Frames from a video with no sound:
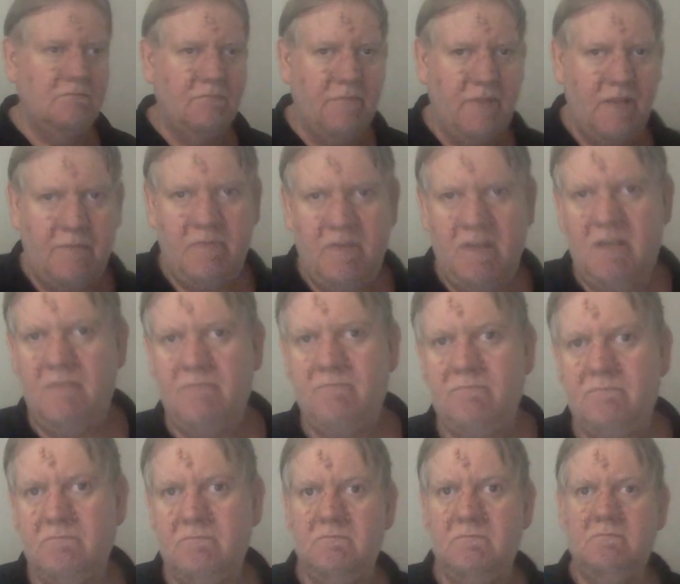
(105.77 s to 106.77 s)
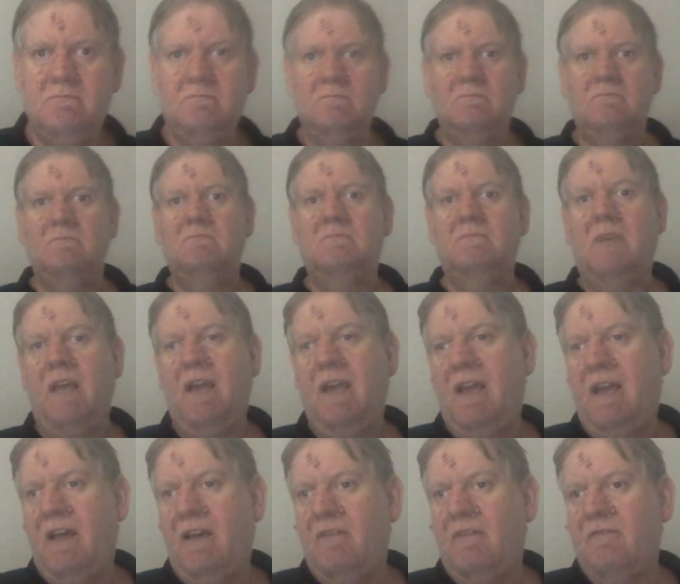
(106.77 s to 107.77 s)
maybe
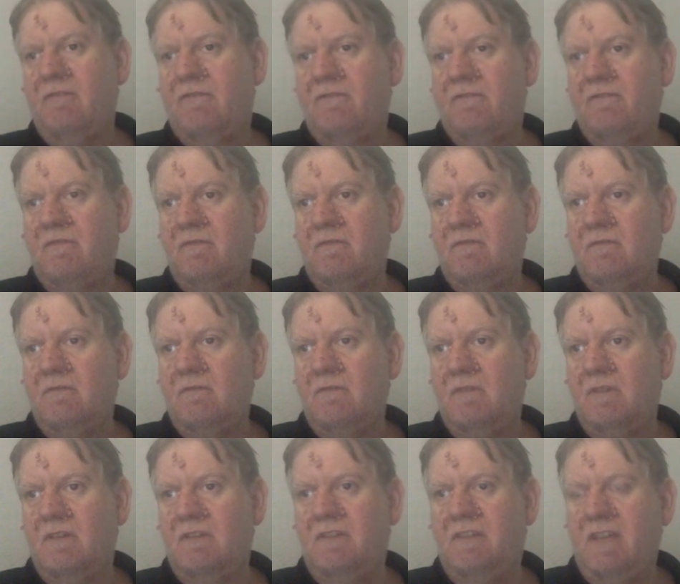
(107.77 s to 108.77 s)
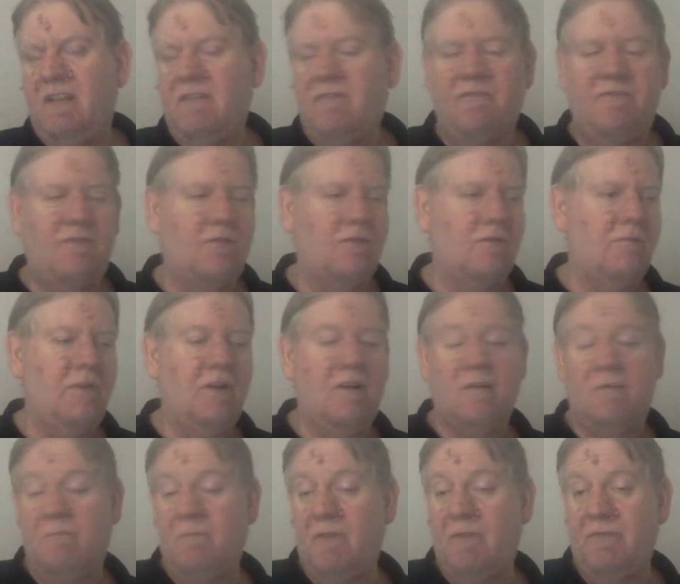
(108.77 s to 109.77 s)
have a debt for about
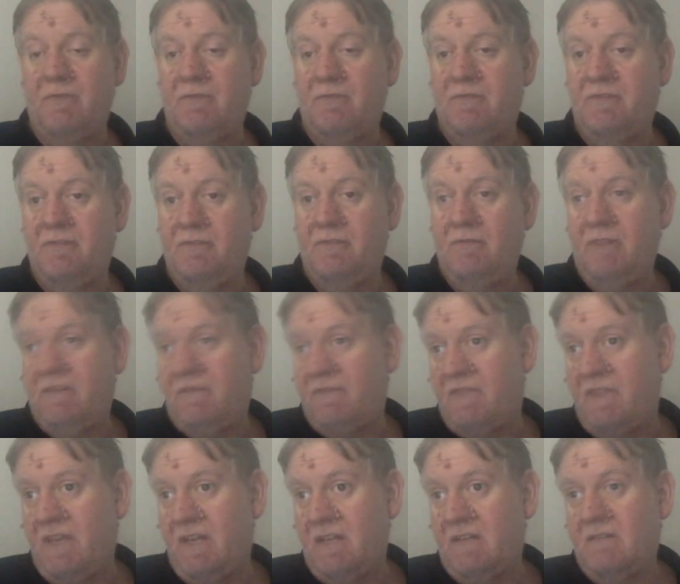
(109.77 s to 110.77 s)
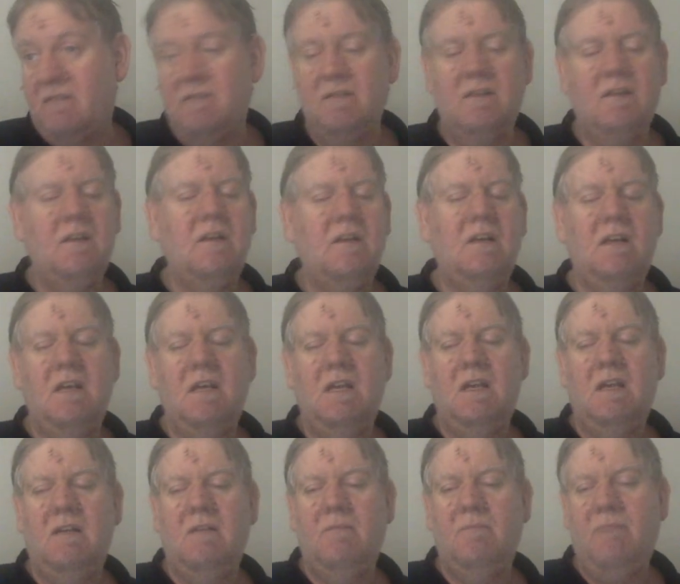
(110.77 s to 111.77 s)
a month or two, if that,
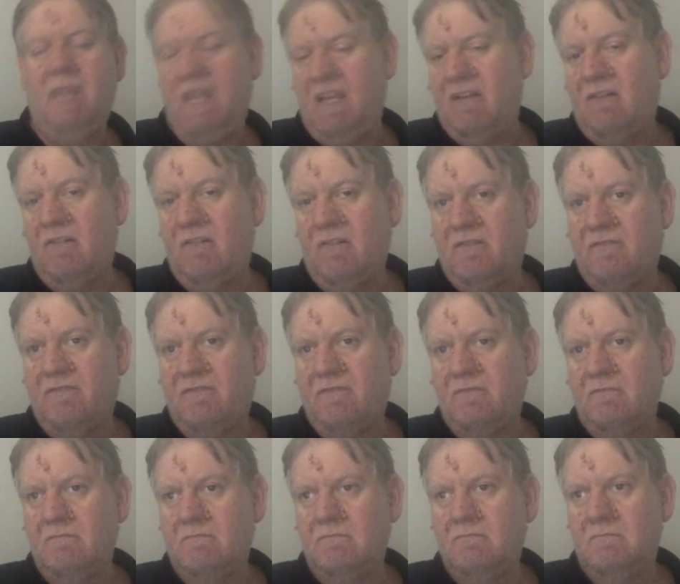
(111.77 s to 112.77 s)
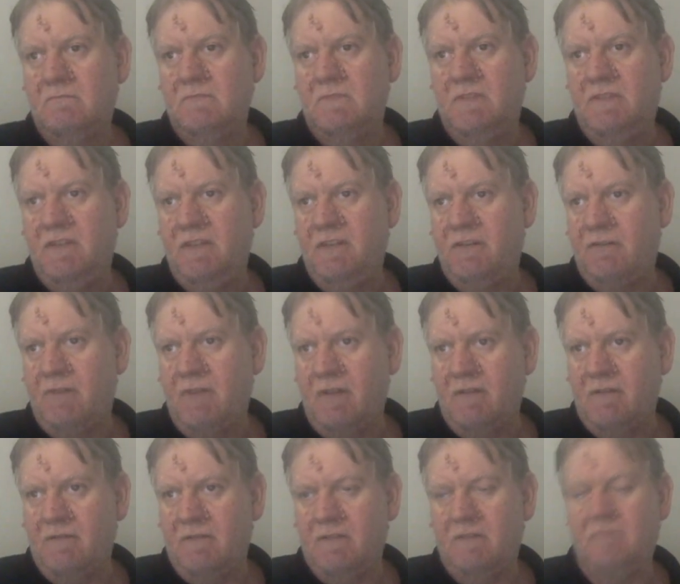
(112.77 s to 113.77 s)
pay it off, and then you're out
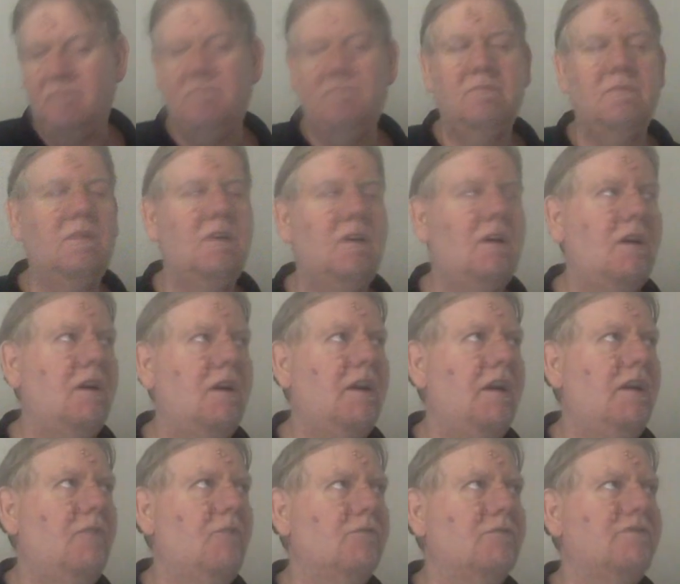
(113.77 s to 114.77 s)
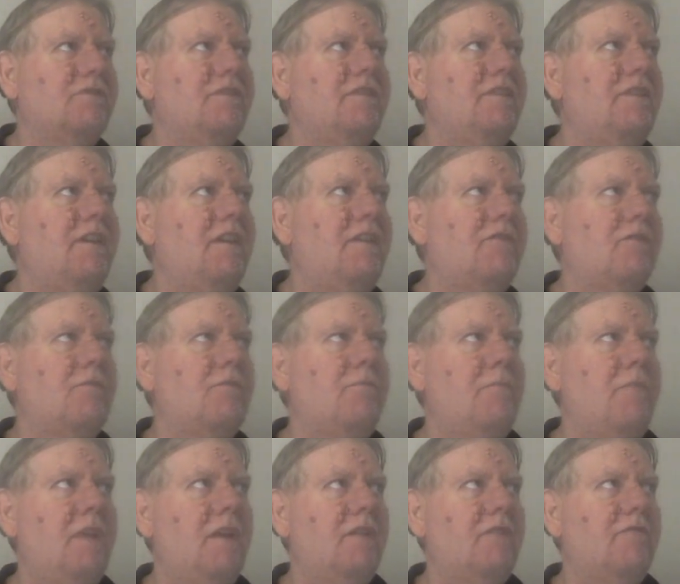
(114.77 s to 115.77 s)
of it. It was never
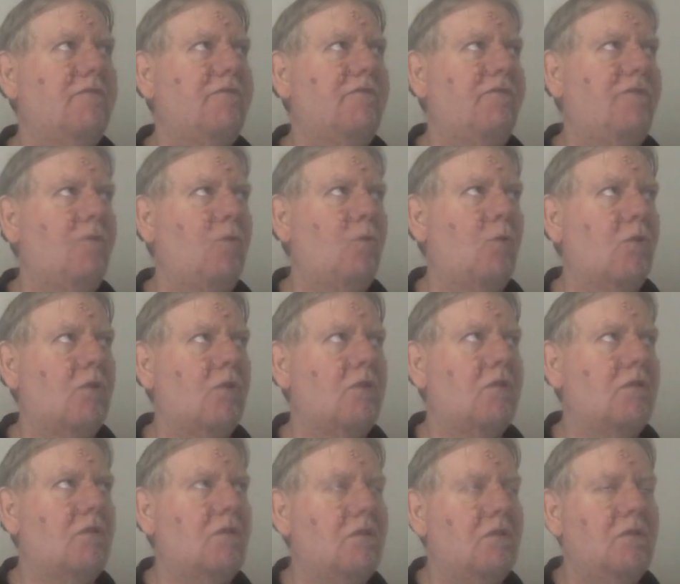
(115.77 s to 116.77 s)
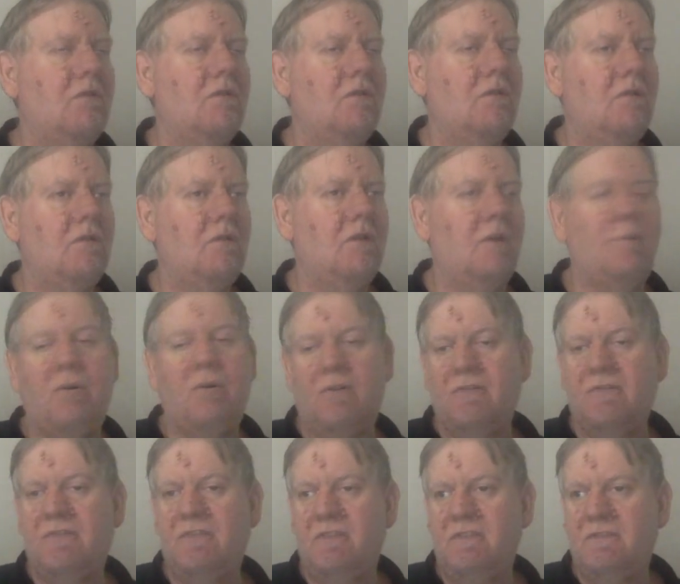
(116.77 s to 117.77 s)
meant for a
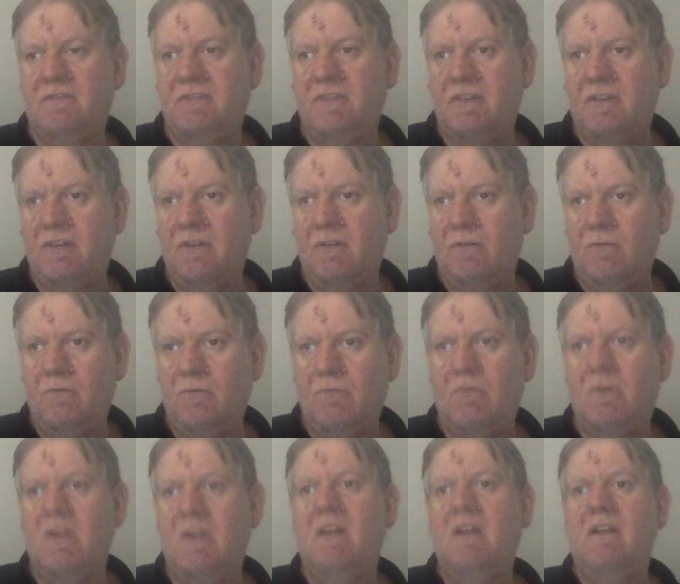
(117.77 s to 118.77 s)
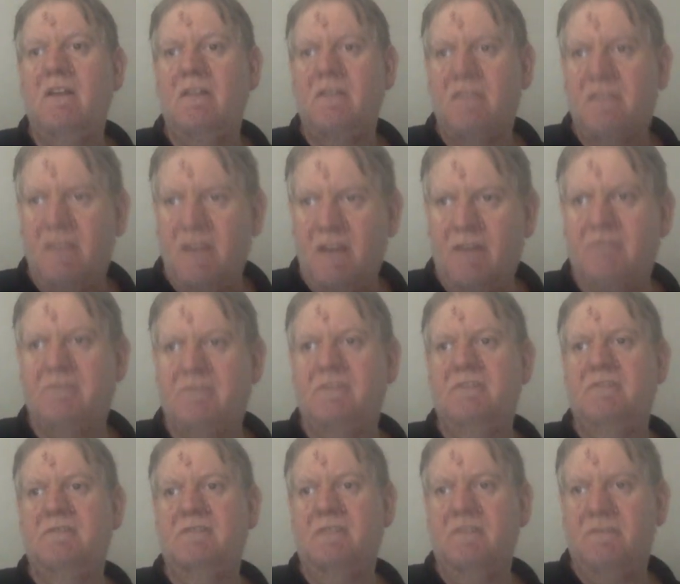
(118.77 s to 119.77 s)
person to go
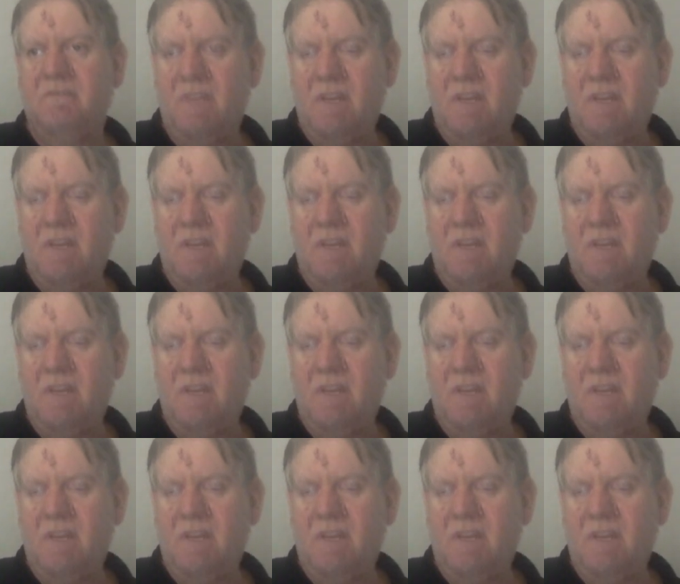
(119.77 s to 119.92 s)
thousands and